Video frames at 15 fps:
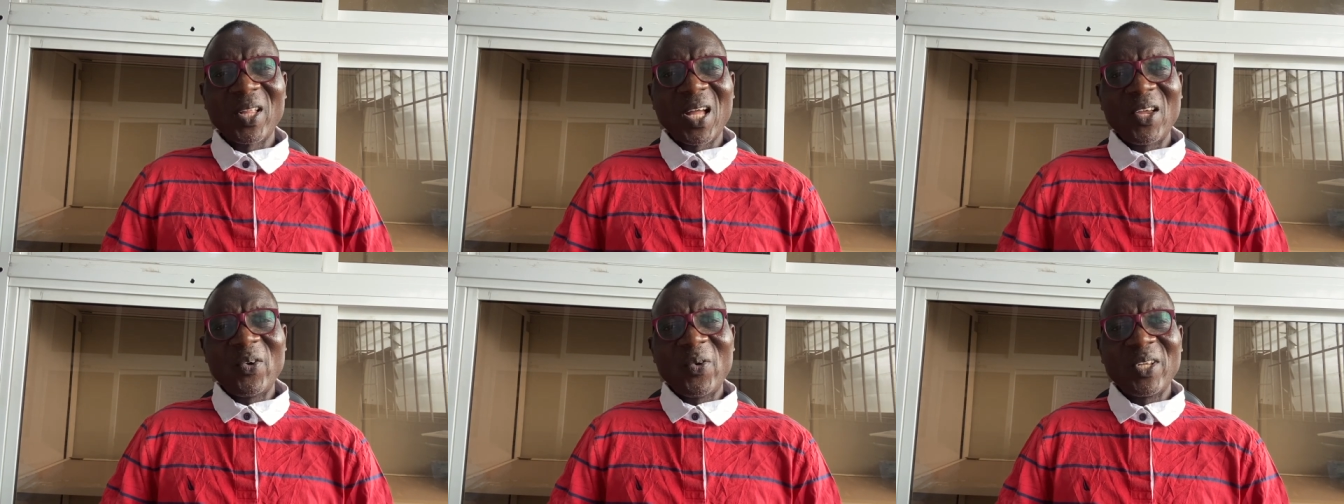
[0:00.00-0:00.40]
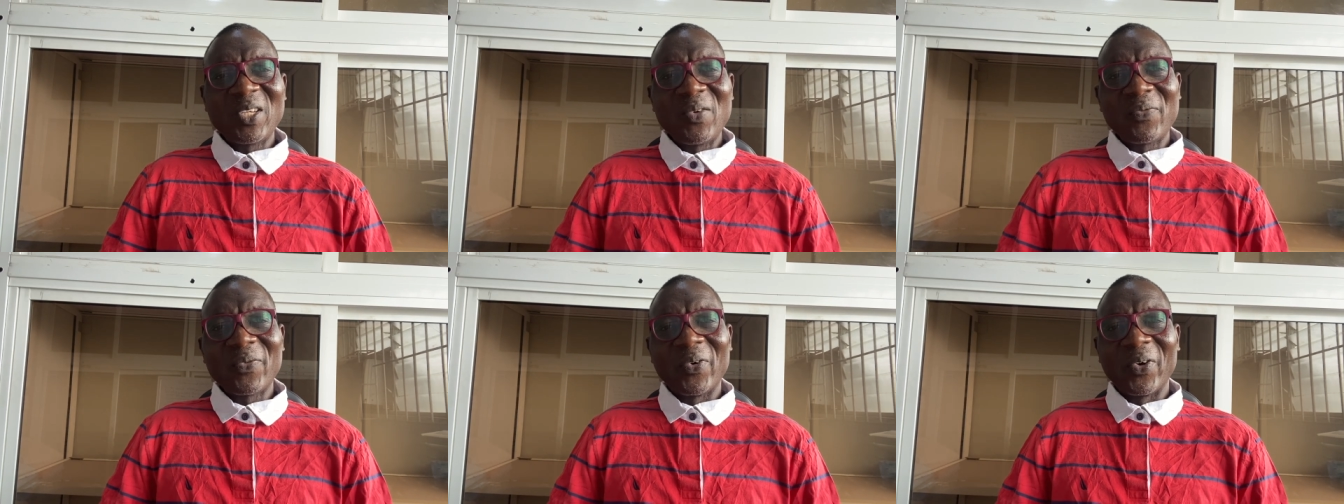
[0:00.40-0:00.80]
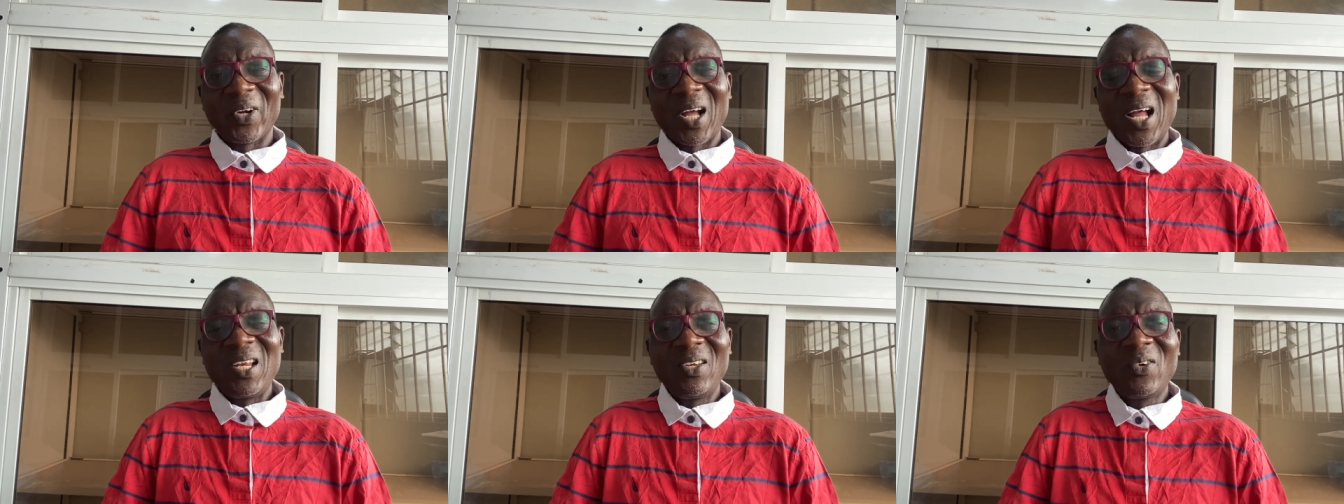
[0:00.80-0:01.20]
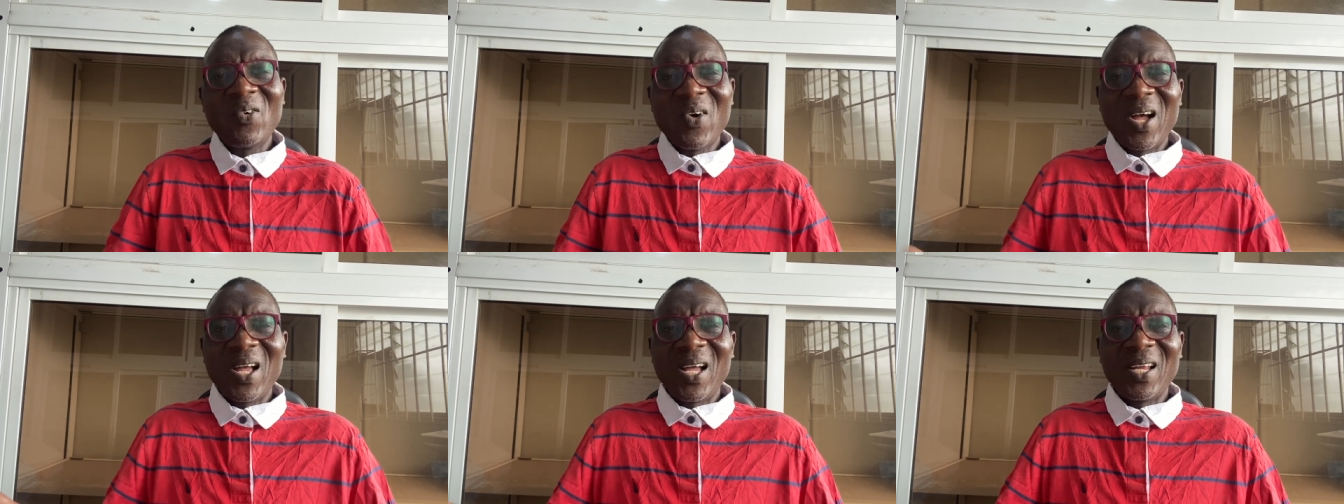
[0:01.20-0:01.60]
are you waiting for kindly
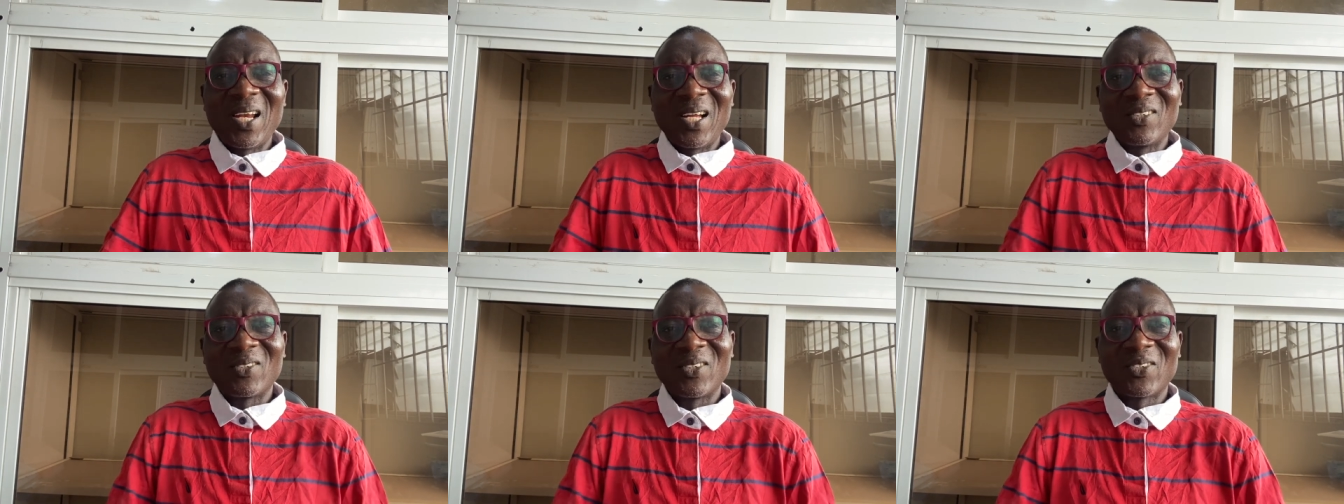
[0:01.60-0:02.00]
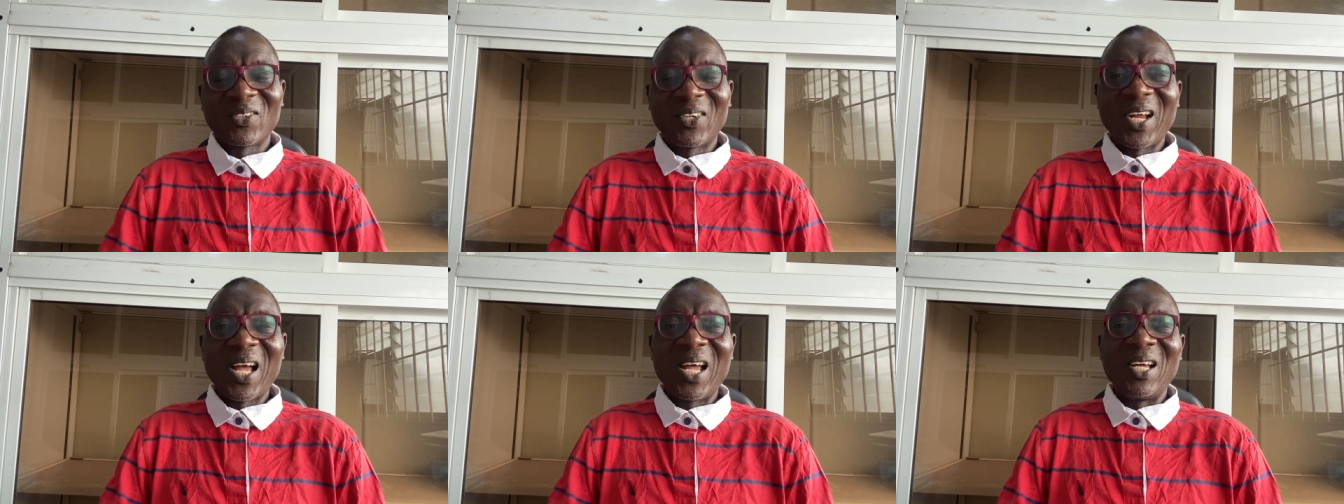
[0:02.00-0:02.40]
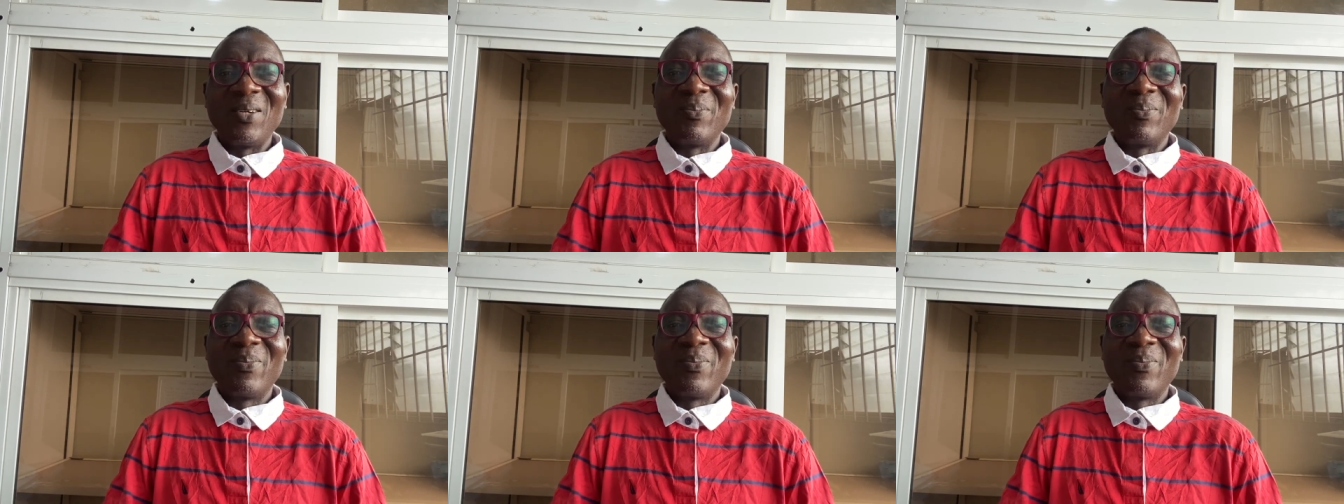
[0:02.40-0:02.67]
go ahead and subscribe